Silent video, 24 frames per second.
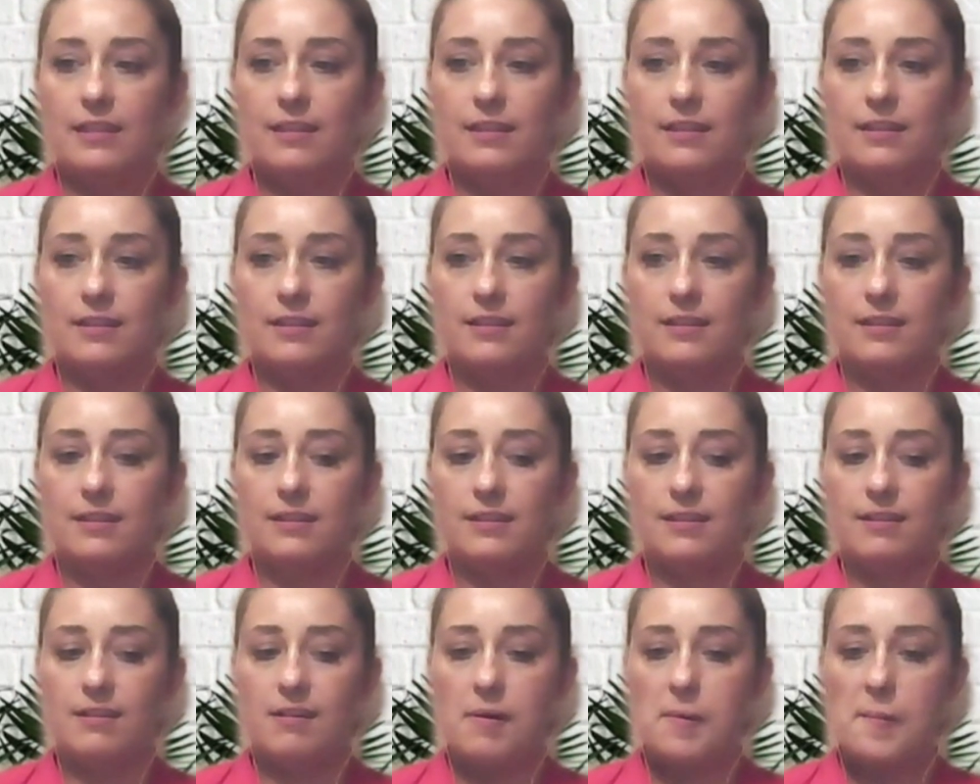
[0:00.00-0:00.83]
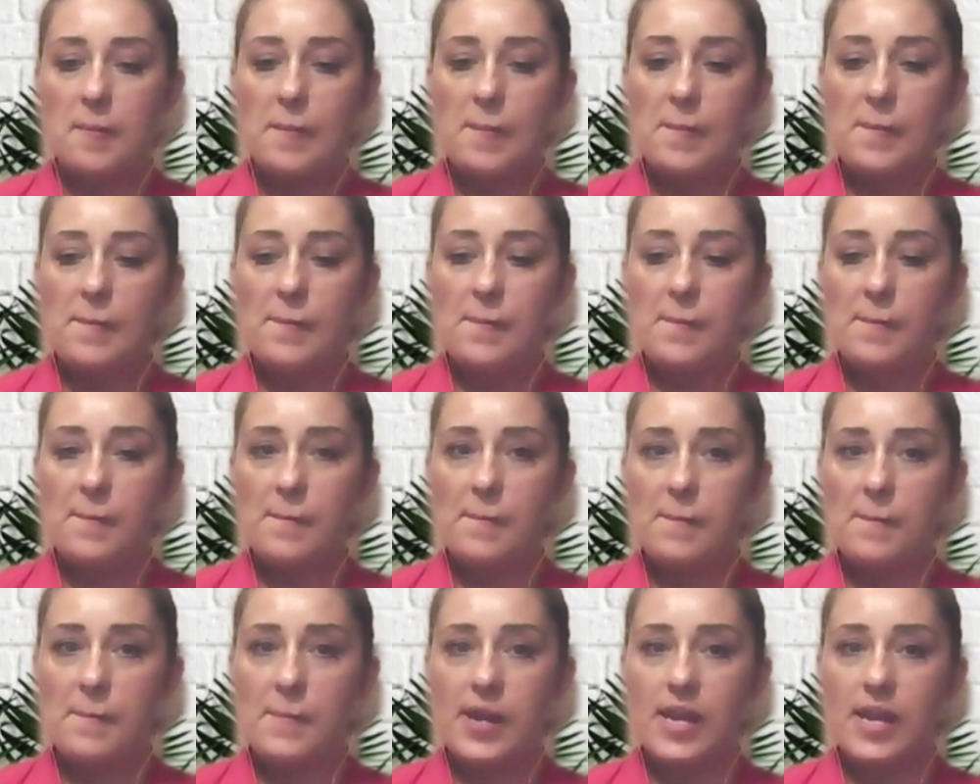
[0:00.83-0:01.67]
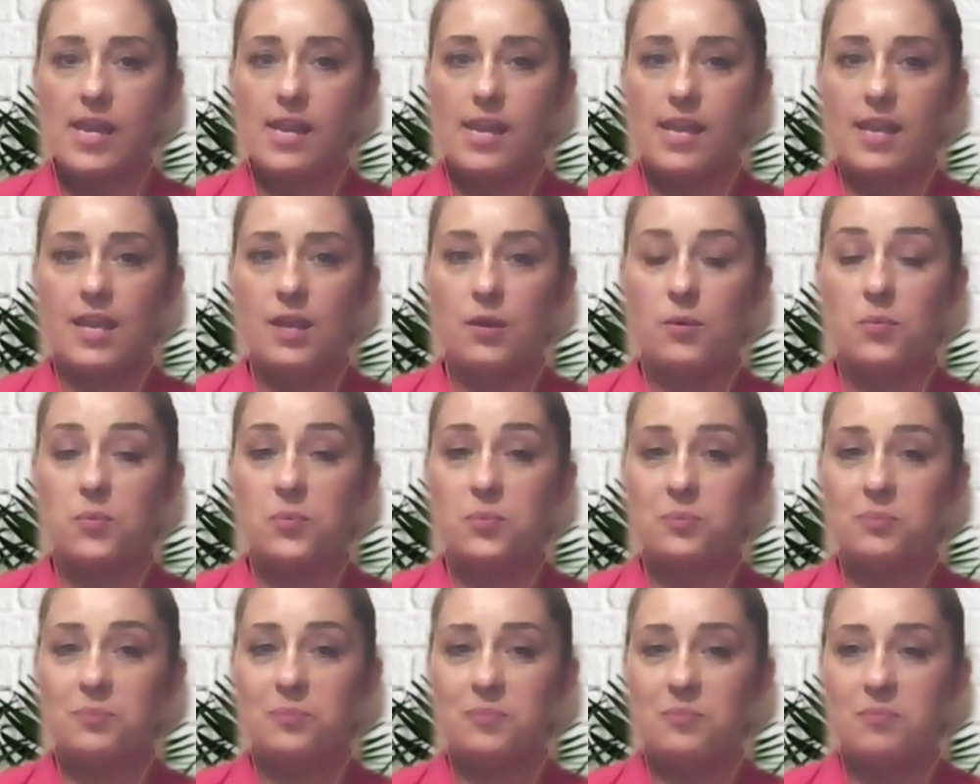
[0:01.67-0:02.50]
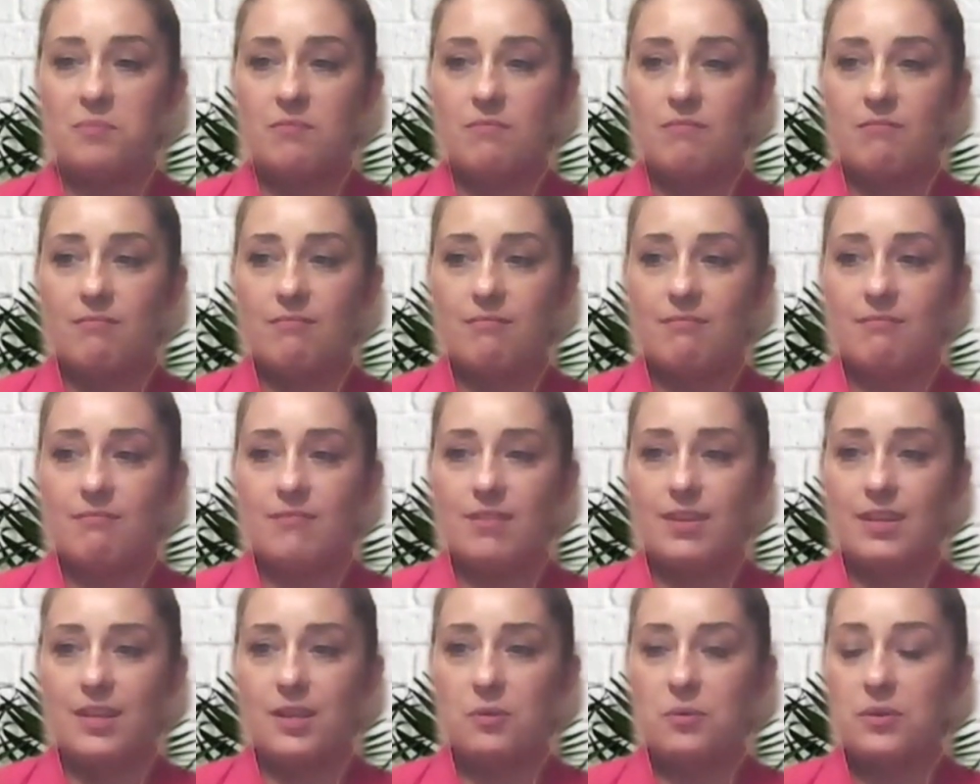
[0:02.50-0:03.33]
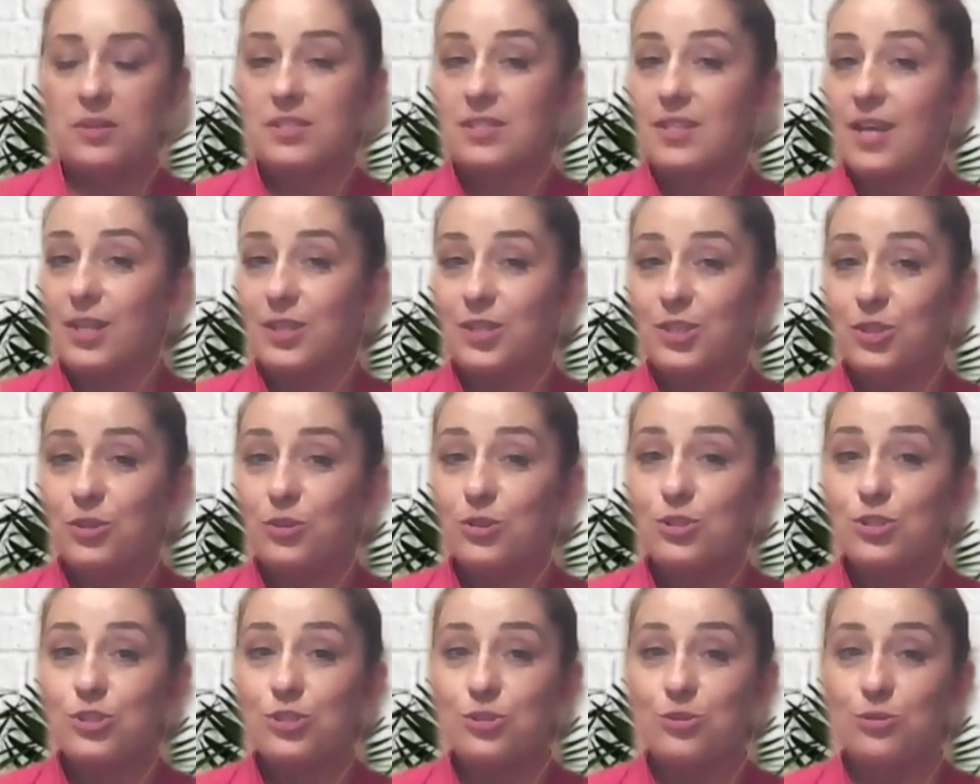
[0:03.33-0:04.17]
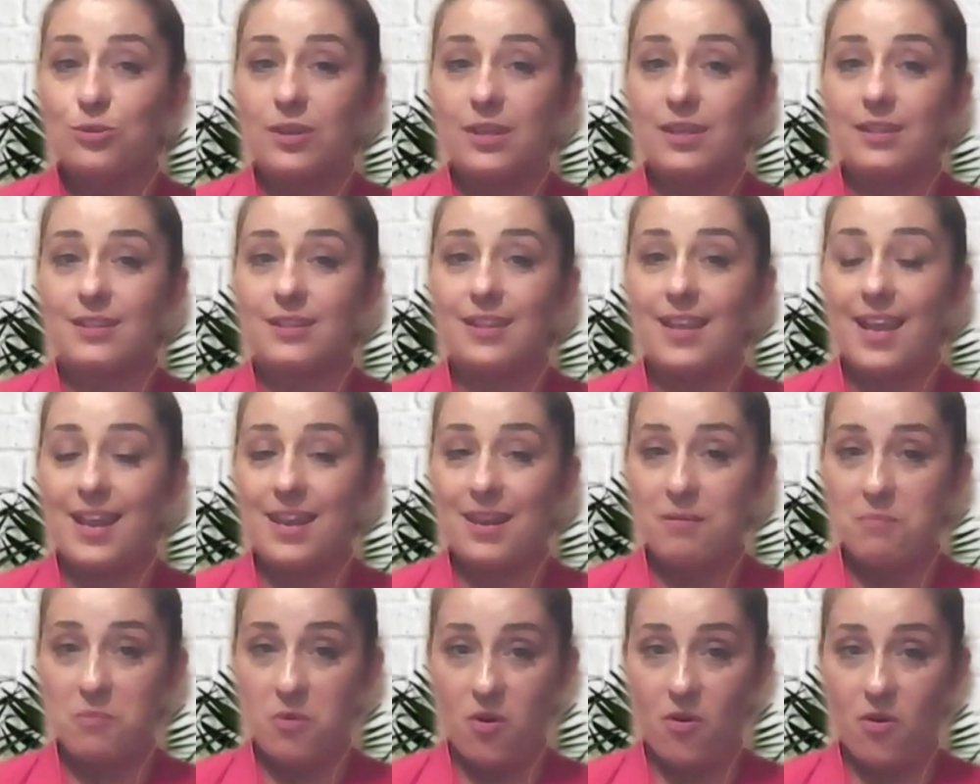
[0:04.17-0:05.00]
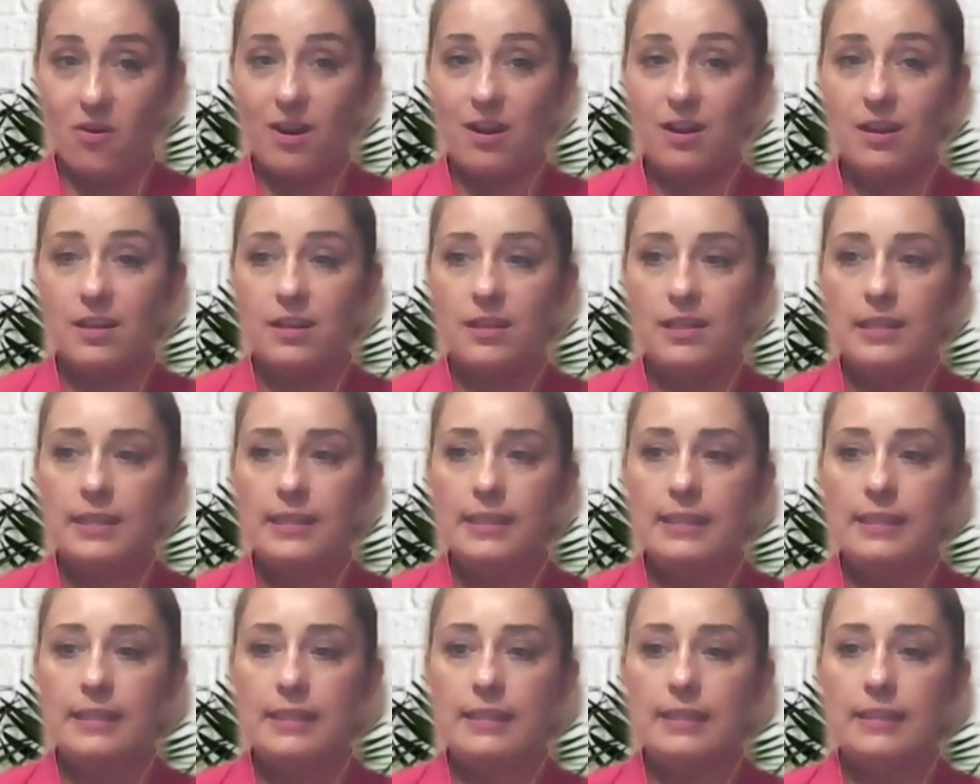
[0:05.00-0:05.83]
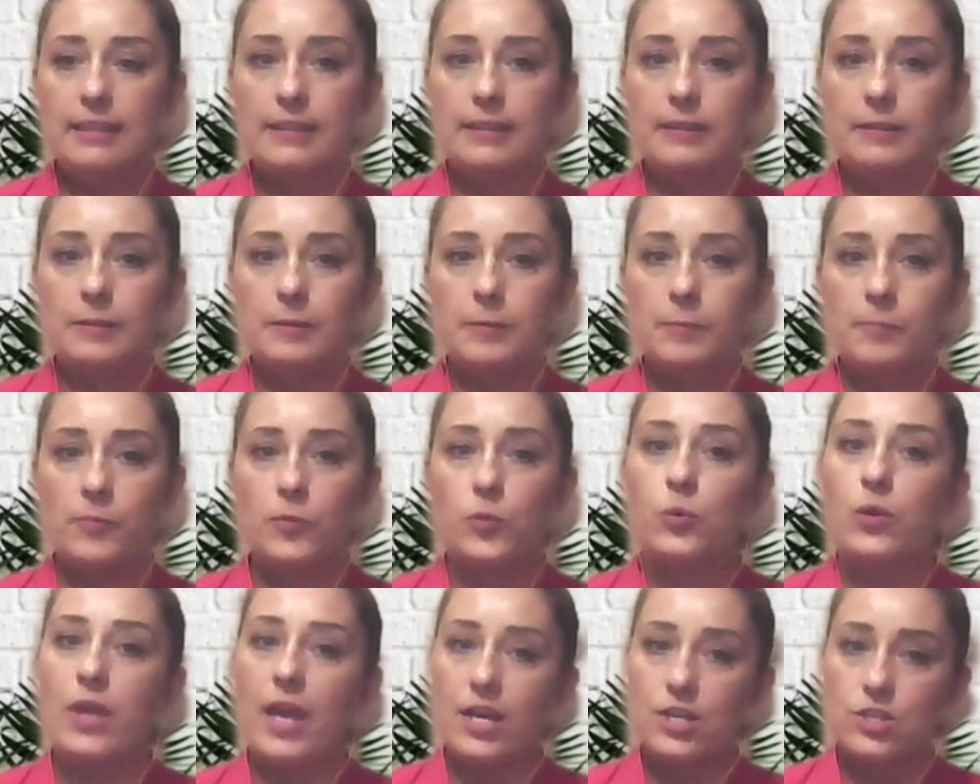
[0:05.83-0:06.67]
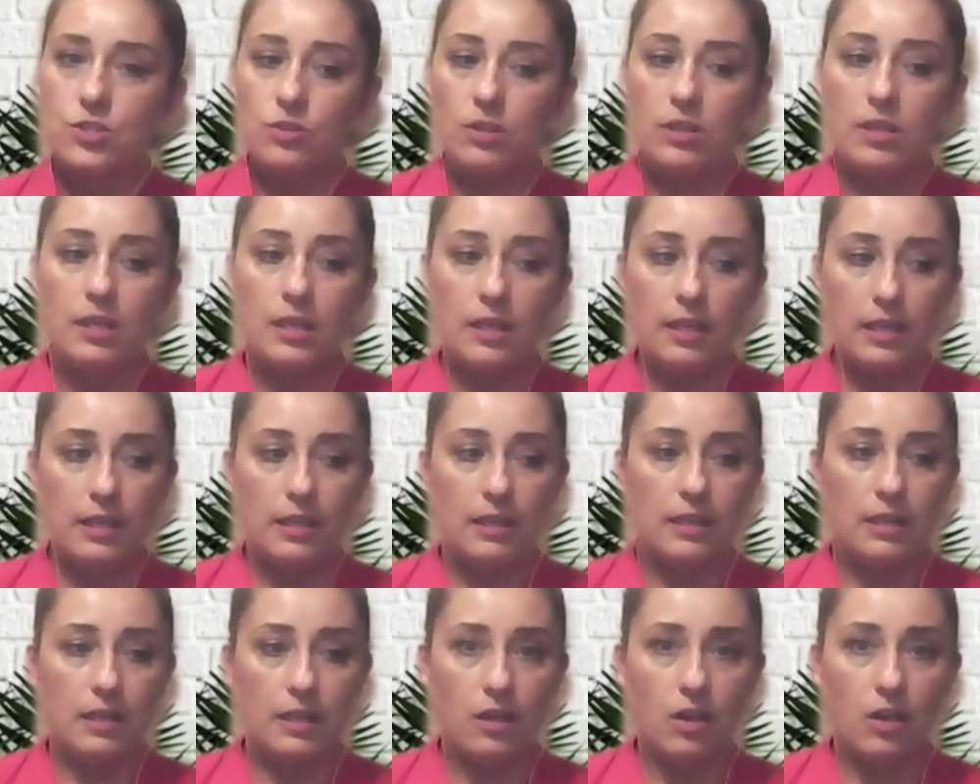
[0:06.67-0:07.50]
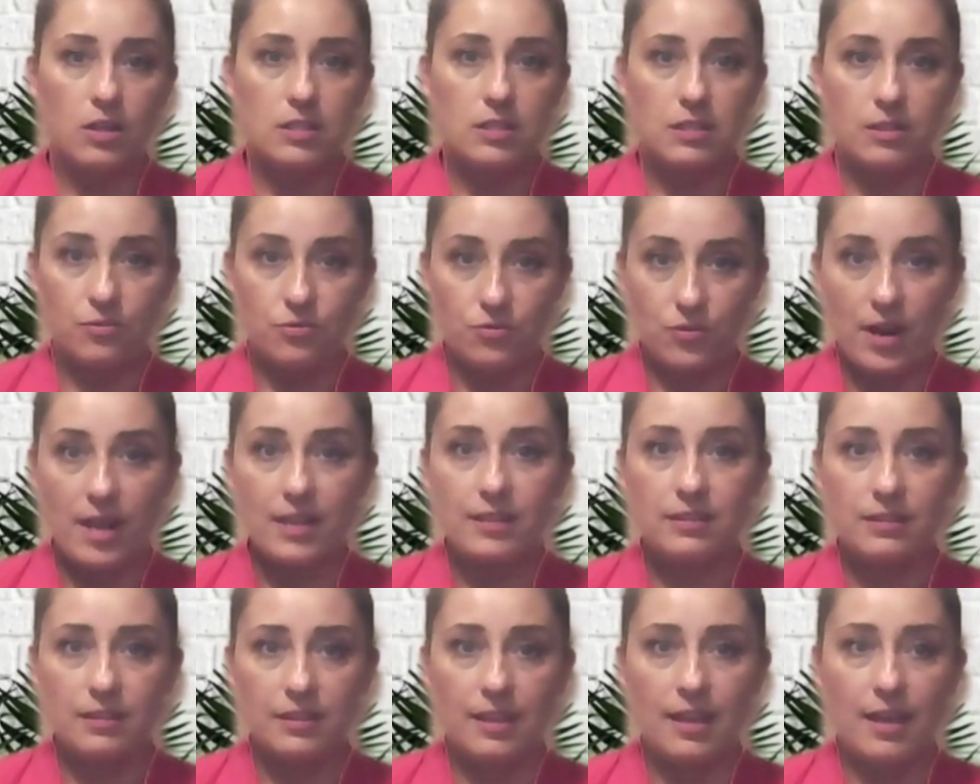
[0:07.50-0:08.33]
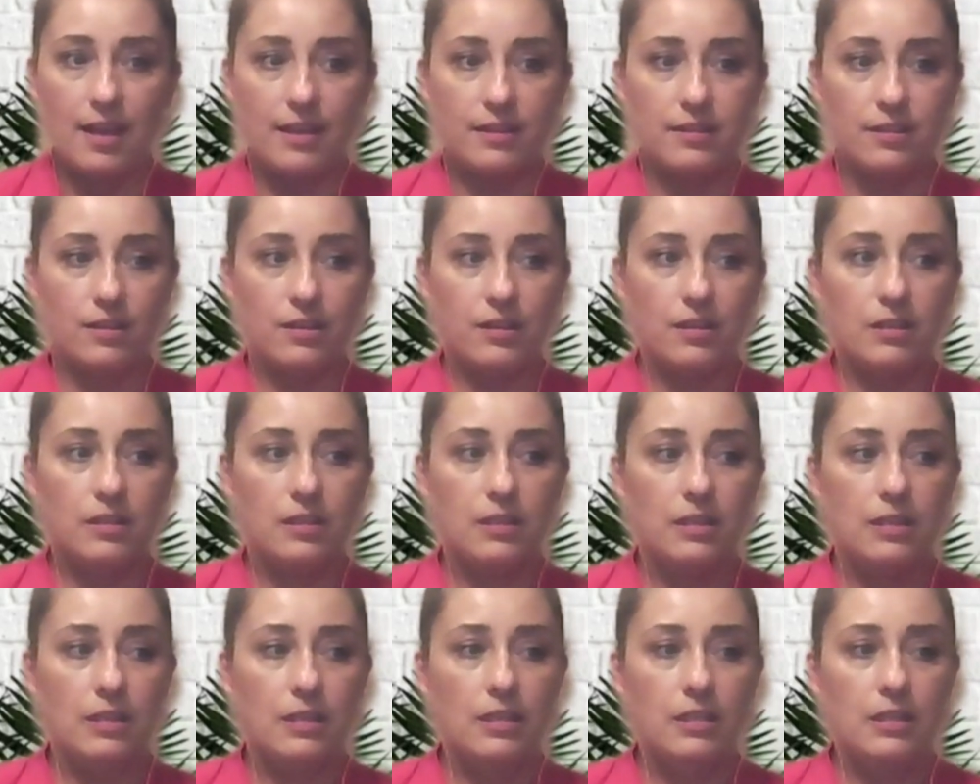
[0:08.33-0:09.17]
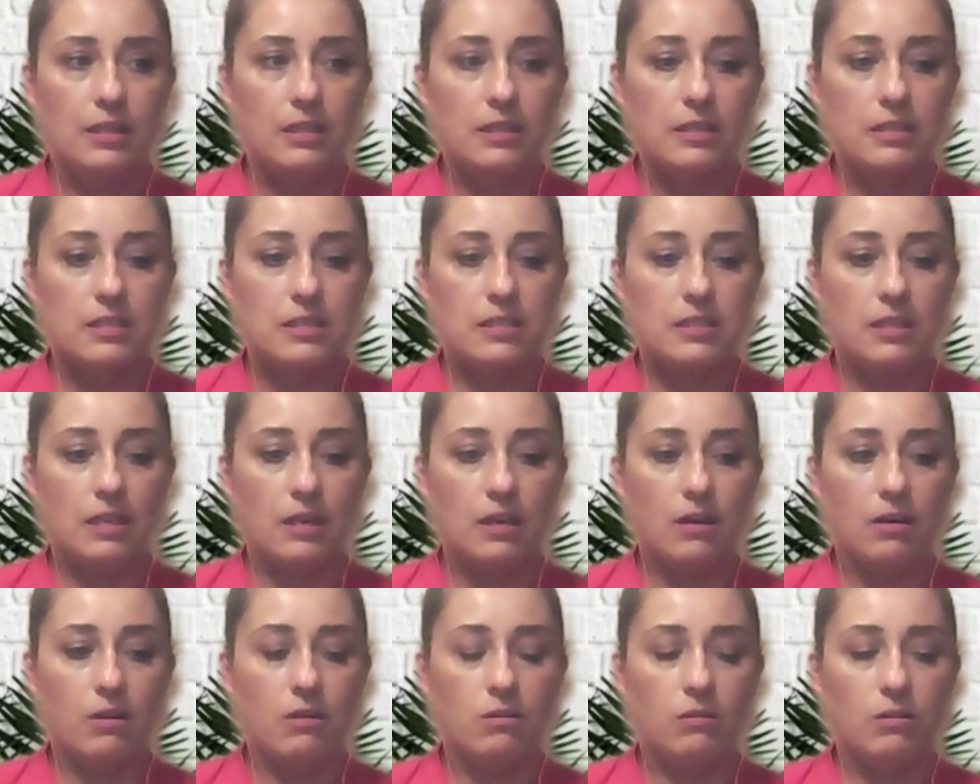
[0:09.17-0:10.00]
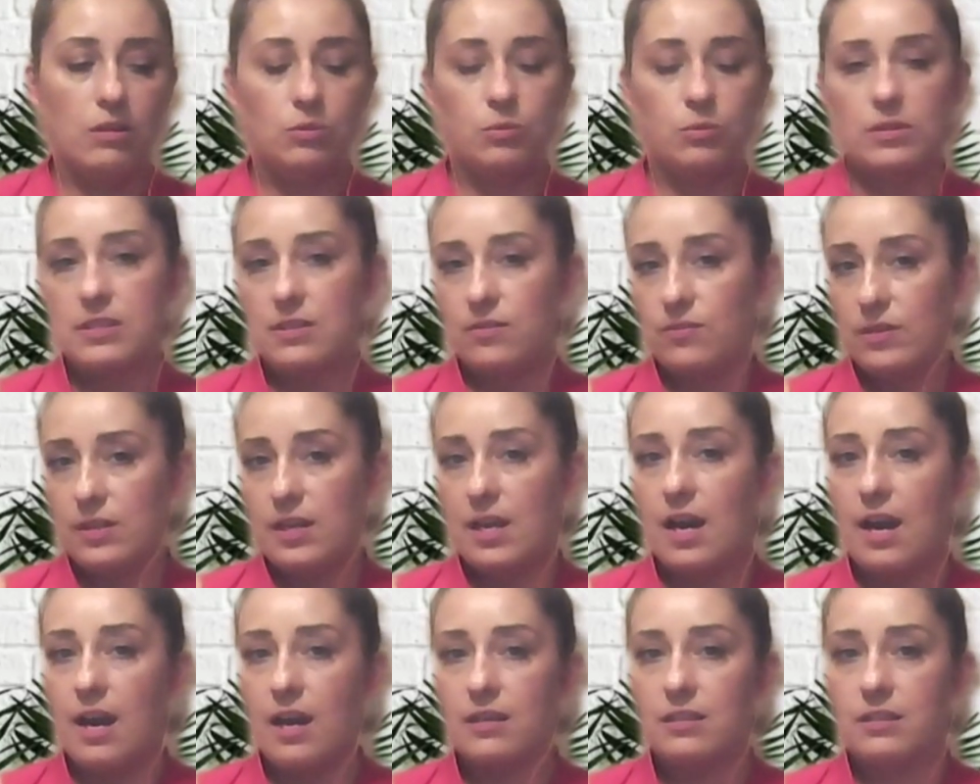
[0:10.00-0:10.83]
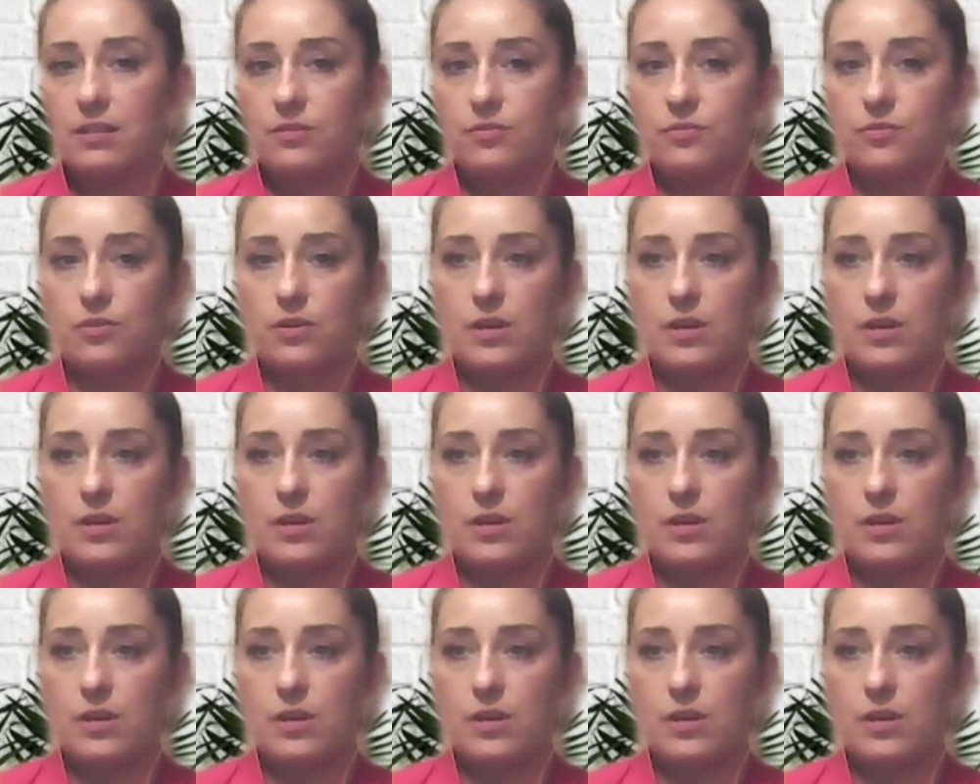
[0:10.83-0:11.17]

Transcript: uh, he he was not used to it anymore. we actually lost a friend together, so it was even harder for